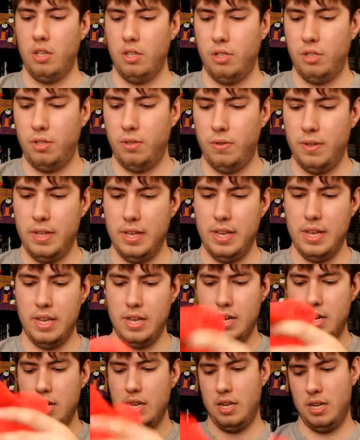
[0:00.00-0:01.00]
So
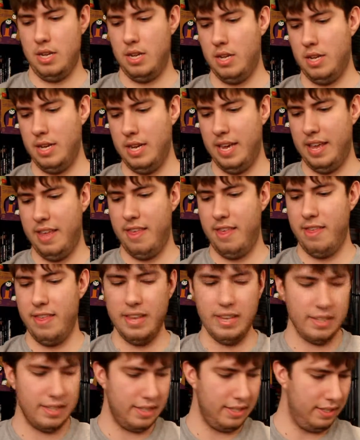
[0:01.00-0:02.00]
then, I
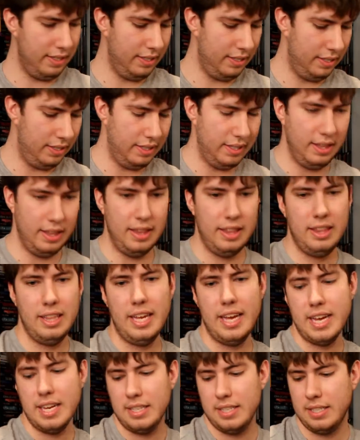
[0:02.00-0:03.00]
think this is the
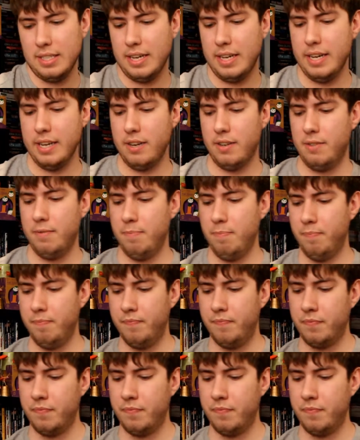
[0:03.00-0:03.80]
last item,